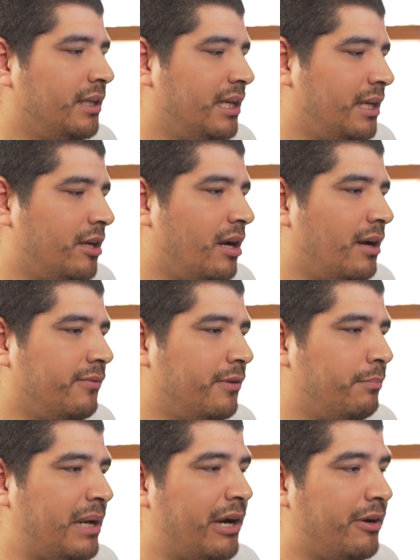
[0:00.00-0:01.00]
Can
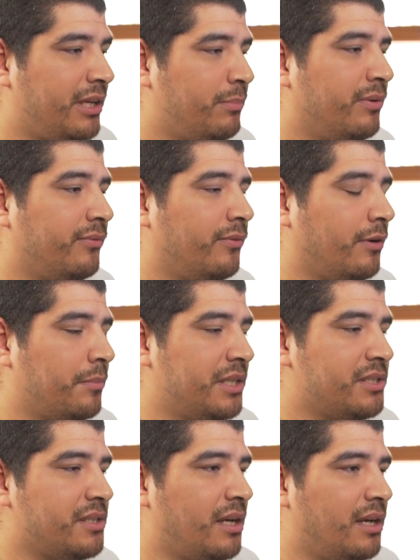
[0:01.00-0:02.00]
offer parity
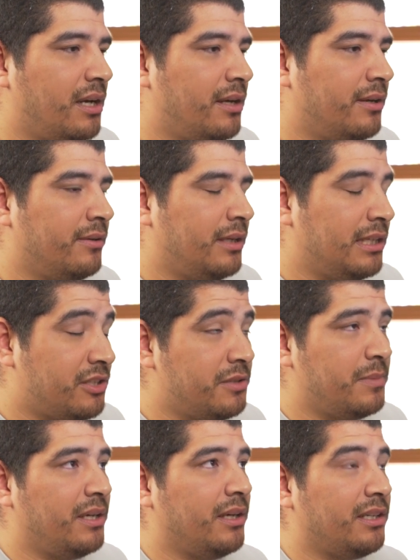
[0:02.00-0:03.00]
performance,
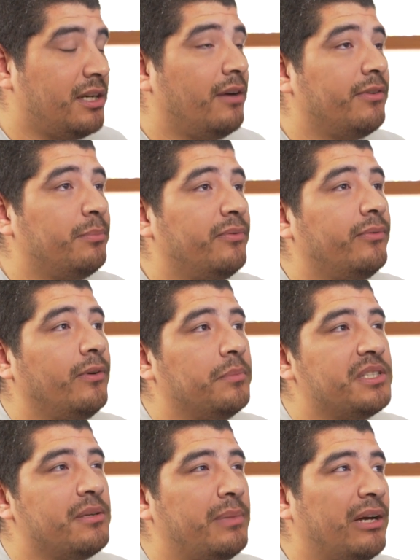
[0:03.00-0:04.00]
it can offer
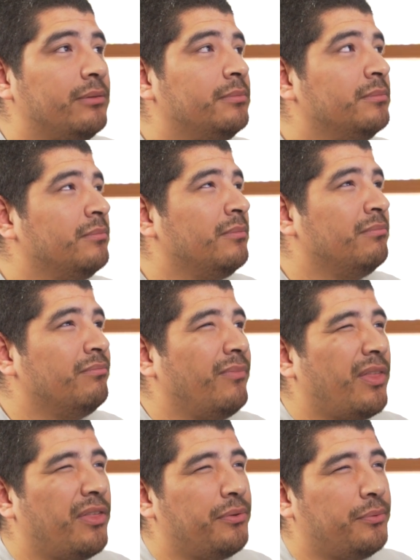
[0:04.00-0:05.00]
performance about
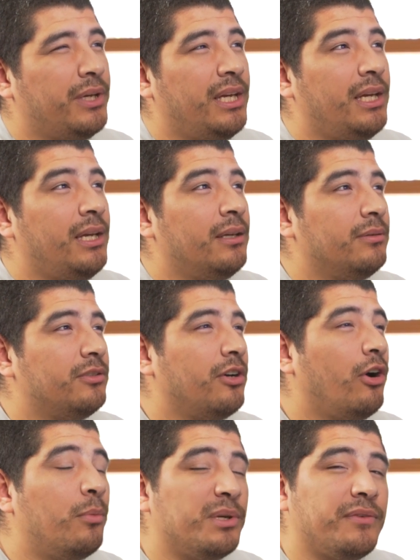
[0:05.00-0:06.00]
3 to
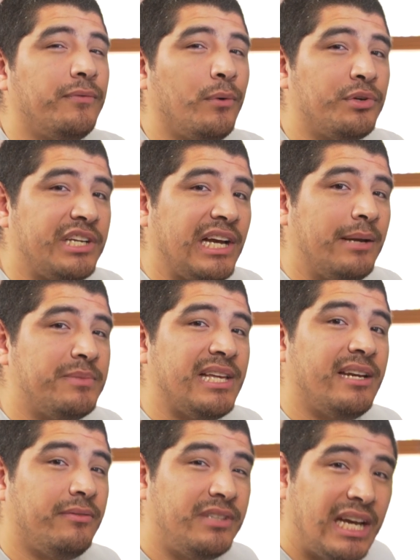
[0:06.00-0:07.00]
almost 4 times
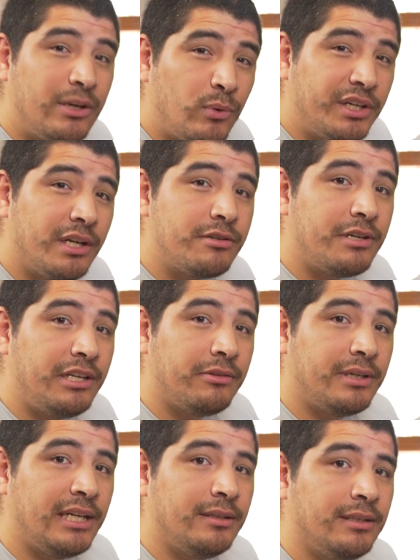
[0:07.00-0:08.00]
that of 10/100
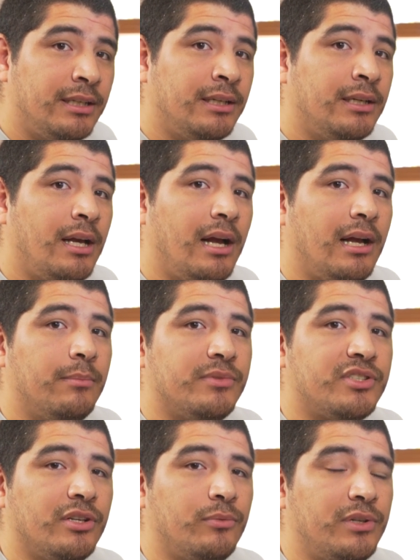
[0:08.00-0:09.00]
Ethernet.
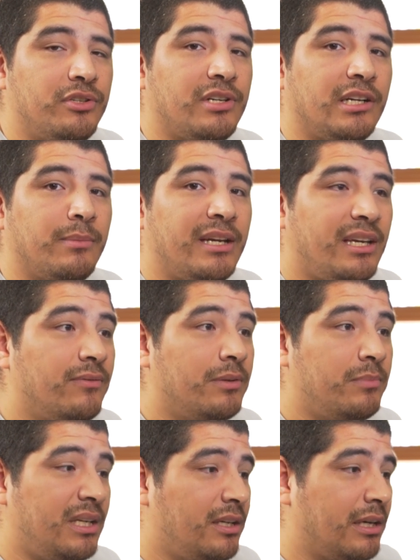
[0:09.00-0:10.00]
So when you talk about
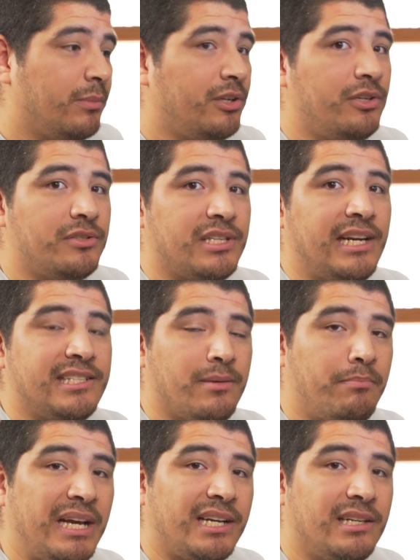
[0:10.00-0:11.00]
even being able to use it as a
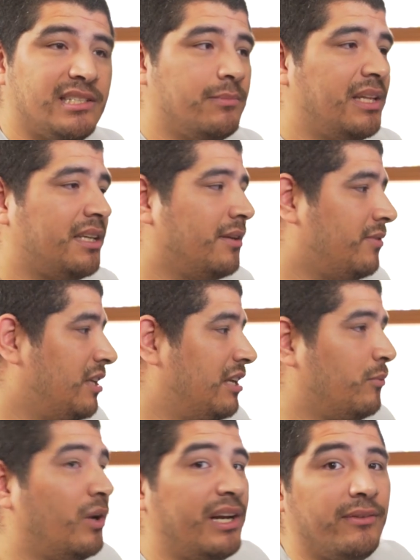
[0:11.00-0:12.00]
mechanism, like if you
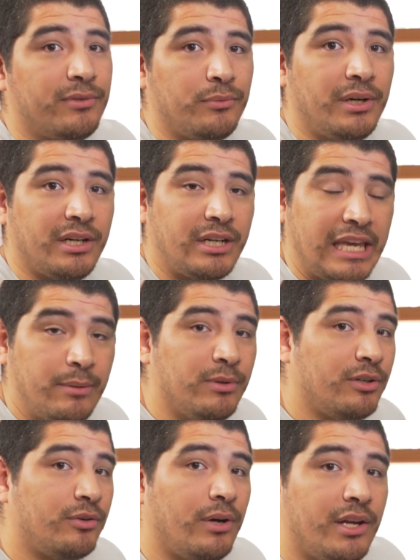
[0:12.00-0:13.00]
didn't want to have to run a
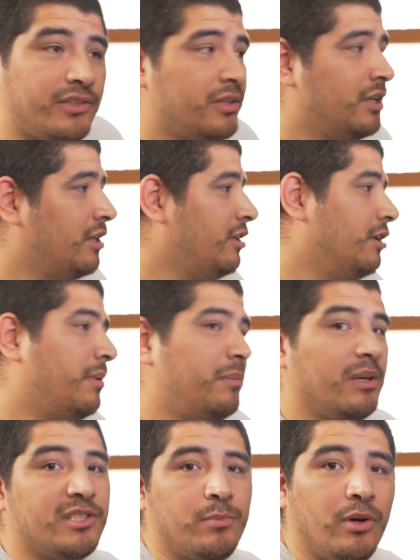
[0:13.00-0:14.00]
cable across, you know,
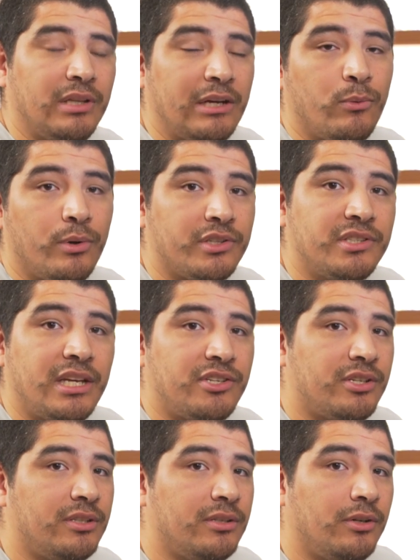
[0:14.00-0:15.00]
maybe a small like
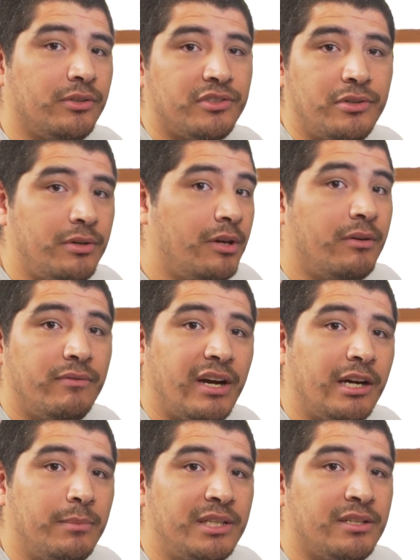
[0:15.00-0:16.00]
workstation or studio
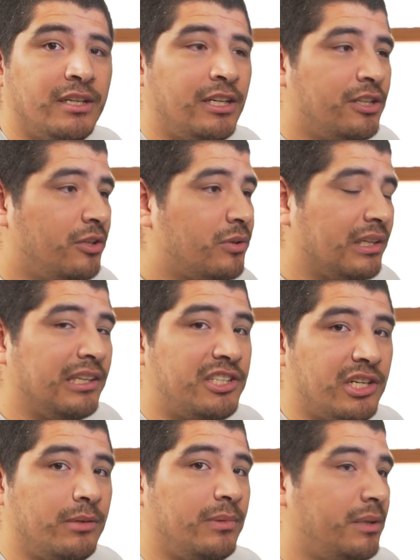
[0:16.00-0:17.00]
environment, you could
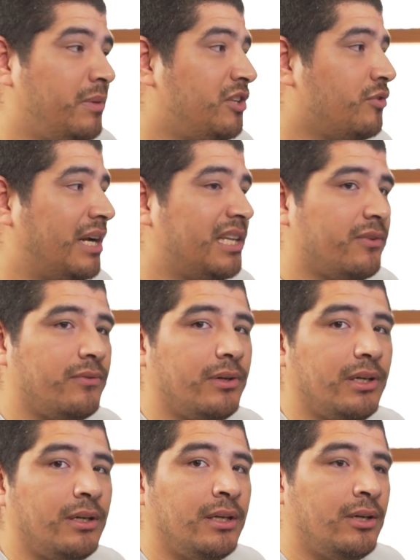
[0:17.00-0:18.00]
legitimately be
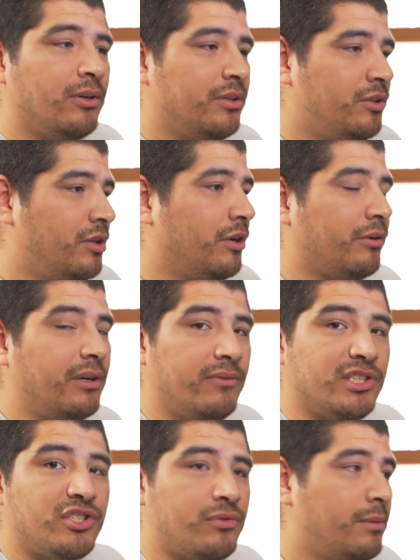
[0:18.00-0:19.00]
transferring, you know, or
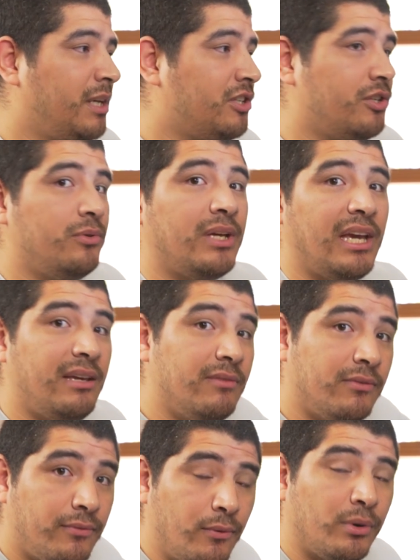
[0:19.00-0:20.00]
even streaming 2K,
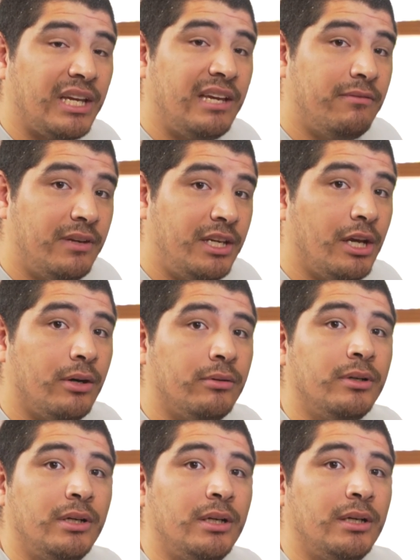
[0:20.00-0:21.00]
even 4K video
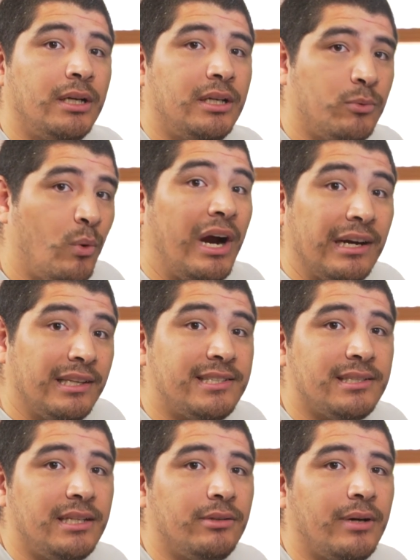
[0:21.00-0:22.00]

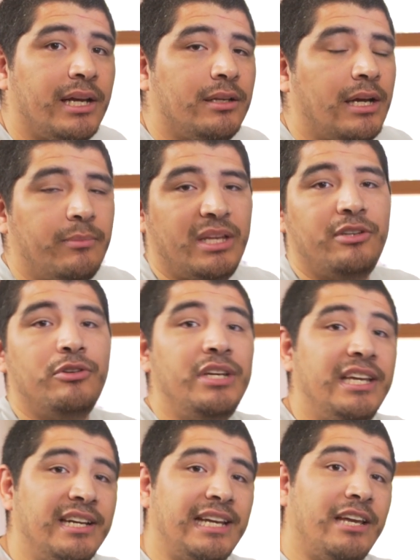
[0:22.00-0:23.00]
wirelessly, right? I mean, you
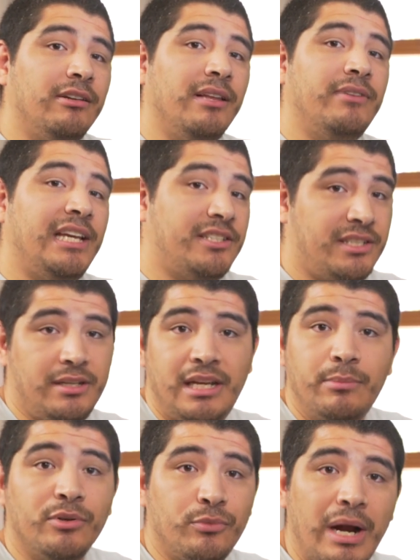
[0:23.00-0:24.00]
need an 8/11 AC
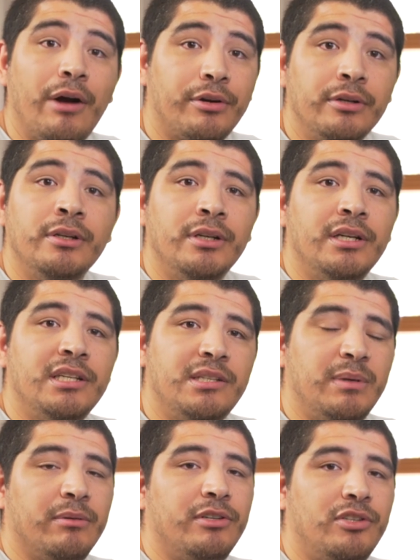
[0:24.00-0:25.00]
enabled router
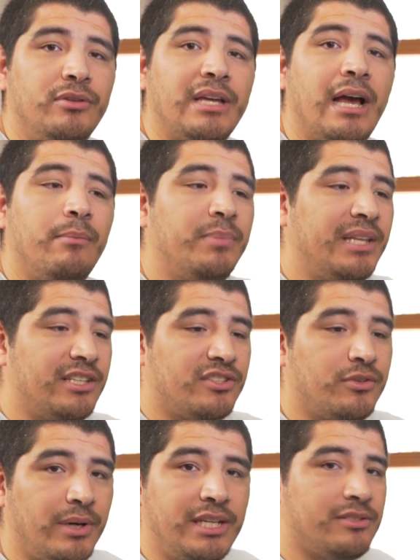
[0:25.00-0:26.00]
to be able to do that, but that's
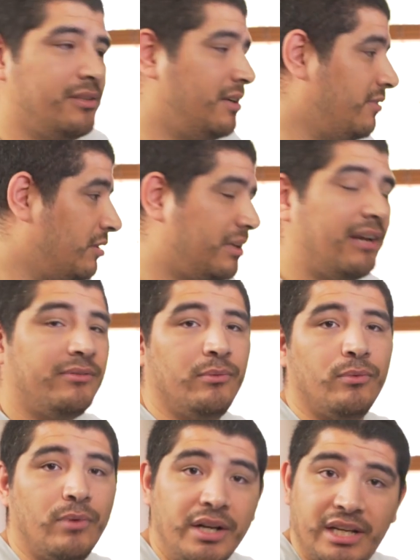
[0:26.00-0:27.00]
great so that if you don't have to
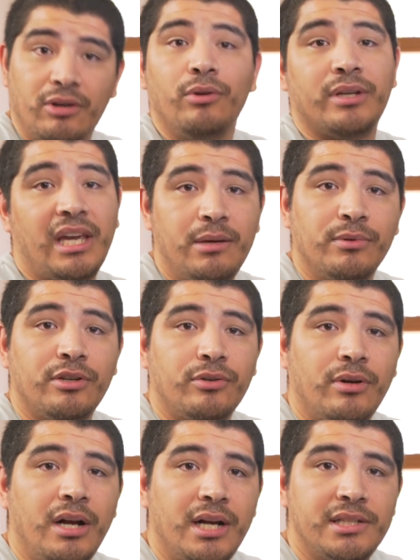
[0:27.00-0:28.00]
run a whole cable
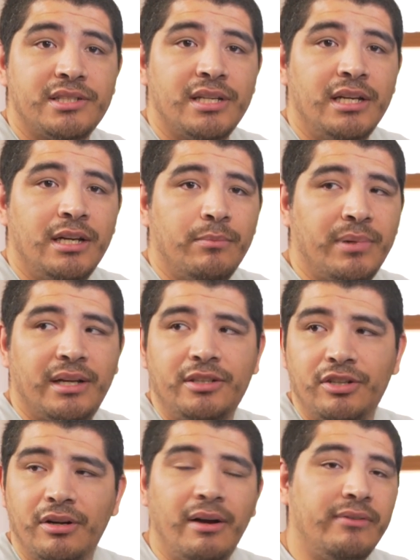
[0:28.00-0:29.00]
across, but
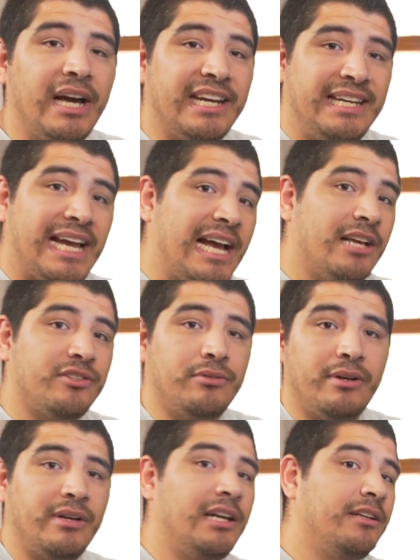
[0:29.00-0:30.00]
you know, I've got a NAS
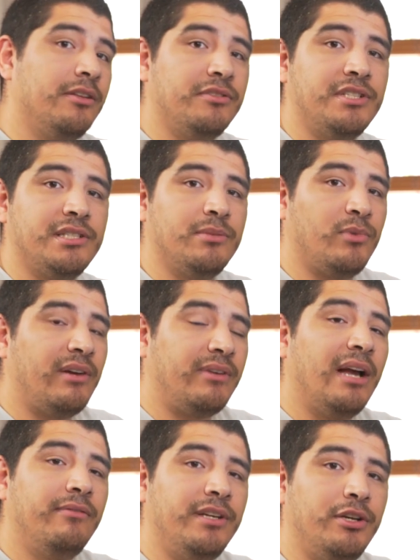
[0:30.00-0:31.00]
or I've got another system where I've
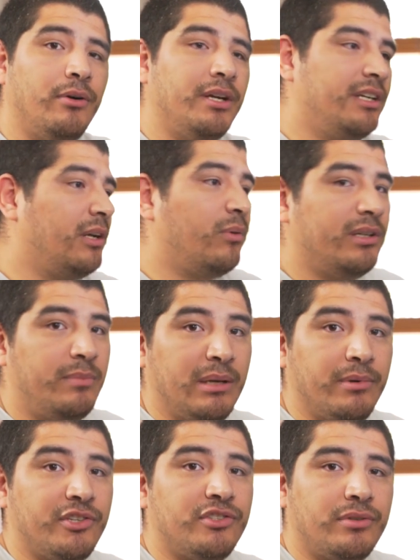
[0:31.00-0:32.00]
got video on and I want to be
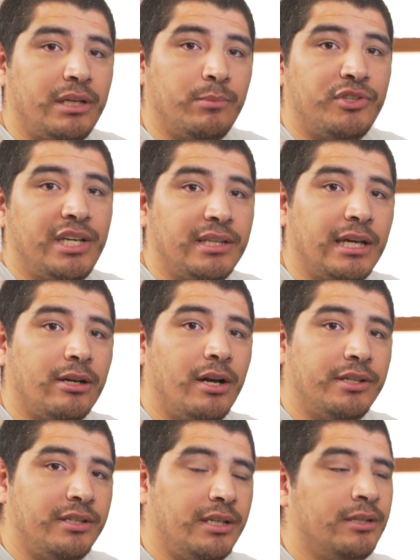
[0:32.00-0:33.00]
able to stream or take that
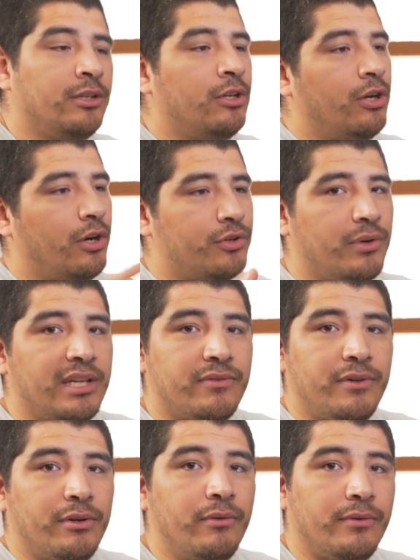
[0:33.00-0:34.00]
content or
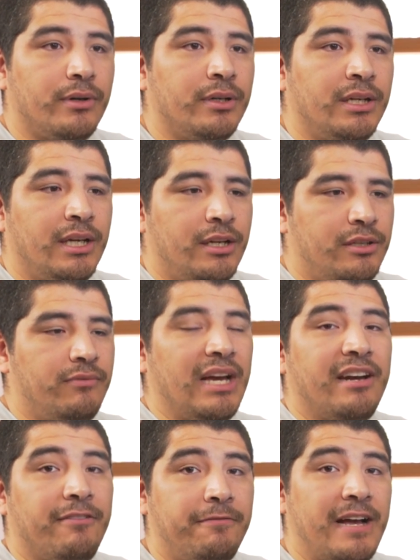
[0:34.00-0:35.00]
transfer it over, you've
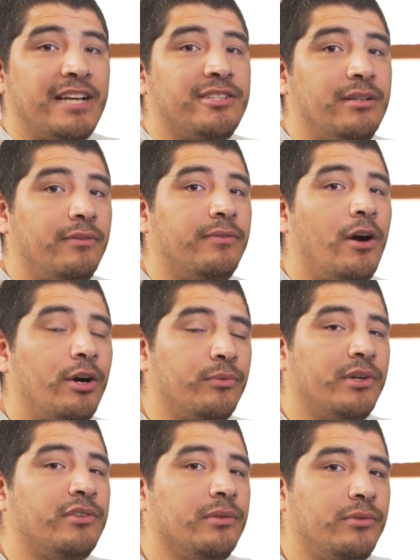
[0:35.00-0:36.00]
got a fast enough
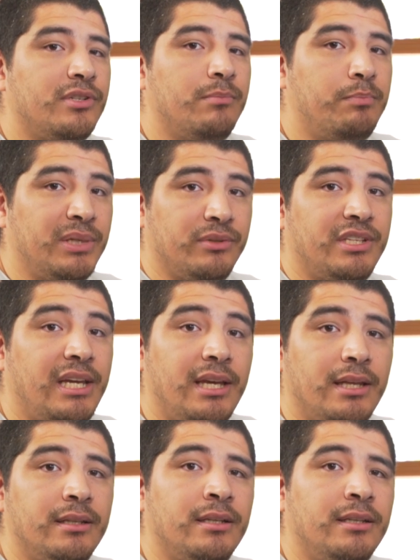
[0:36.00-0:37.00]
hardware solution built
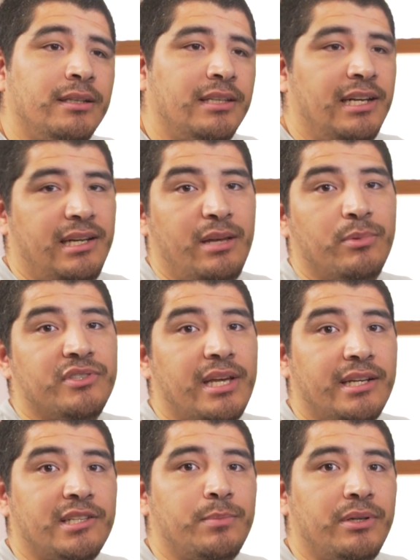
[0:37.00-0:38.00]
in that enables
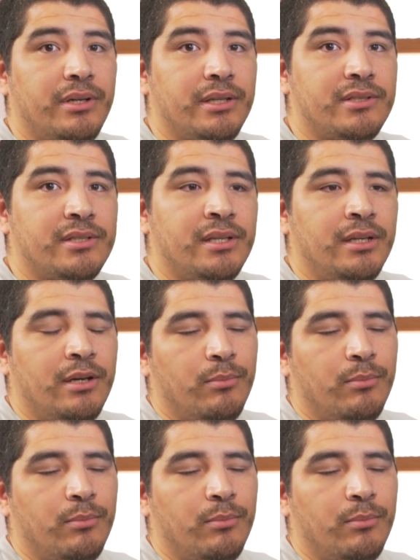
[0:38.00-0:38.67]
that experience.